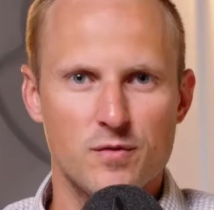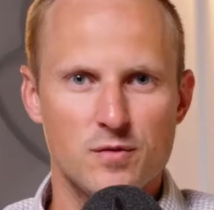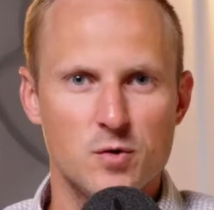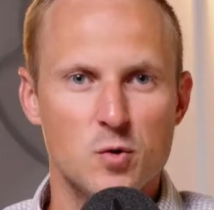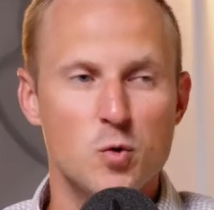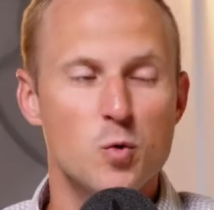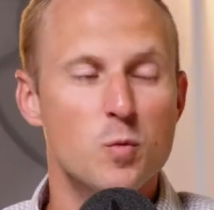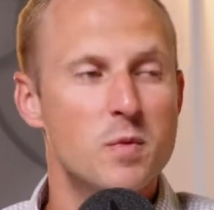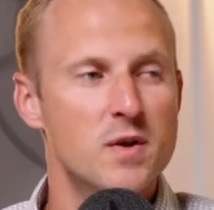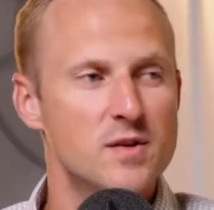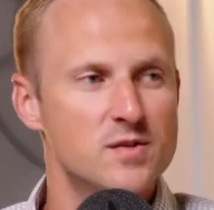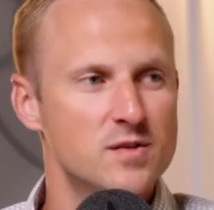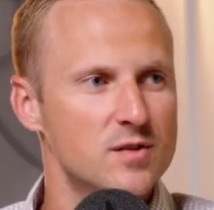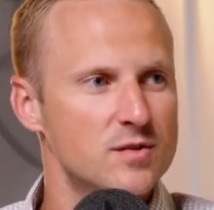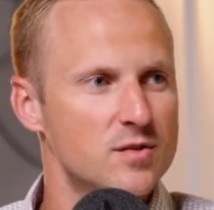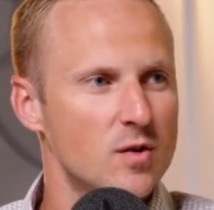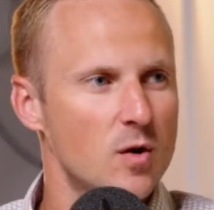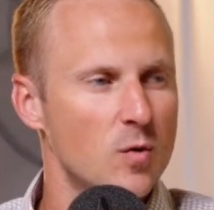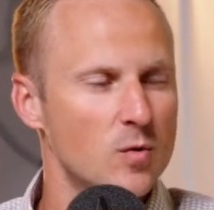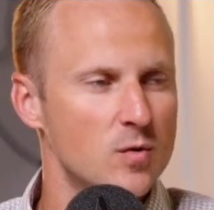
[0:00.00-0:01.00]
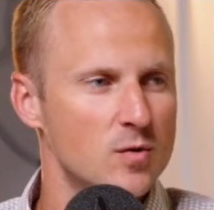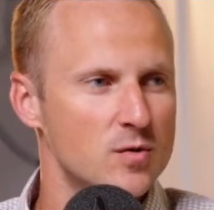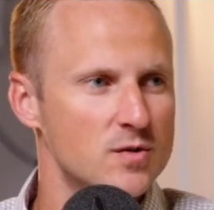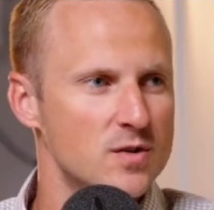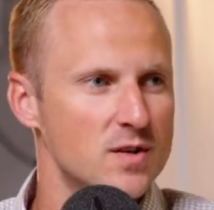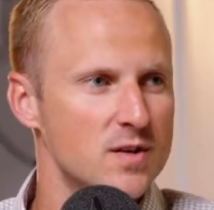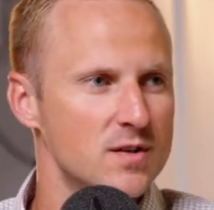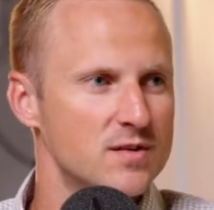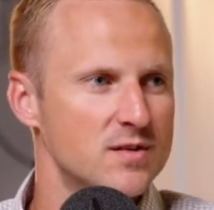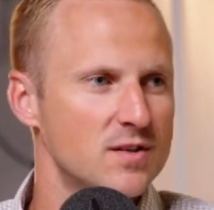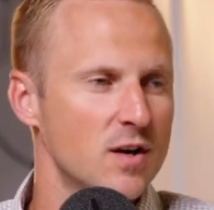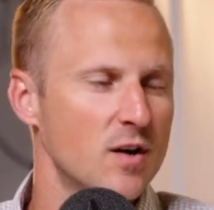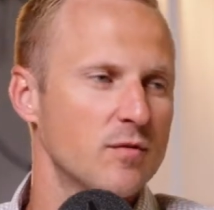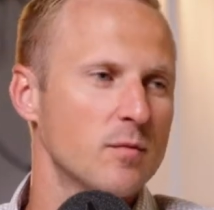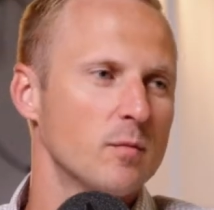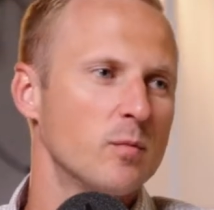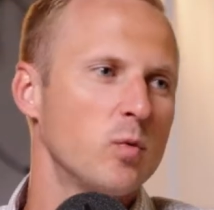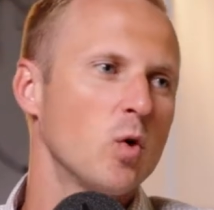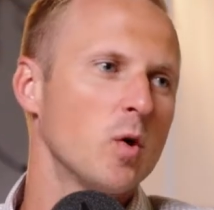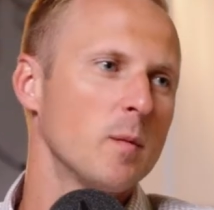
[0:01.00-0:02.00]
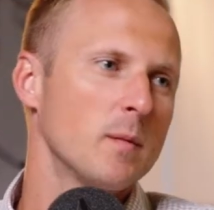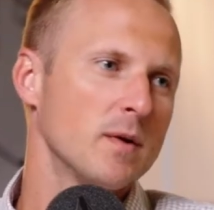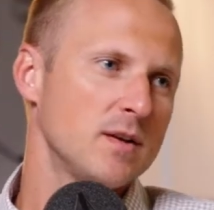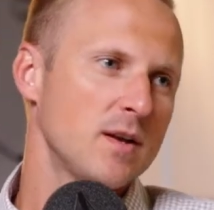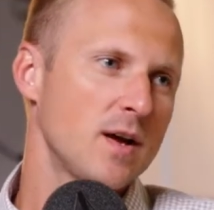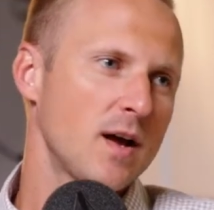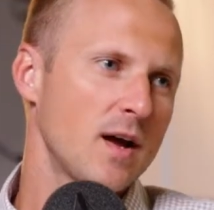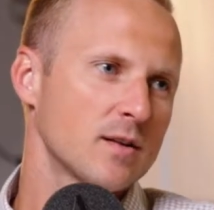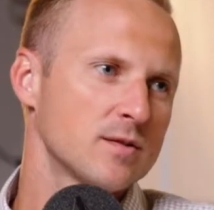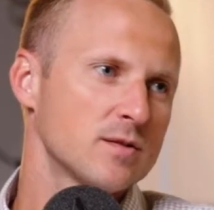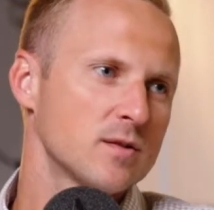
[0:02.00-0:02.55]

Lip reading: new business owners is self-employment tax.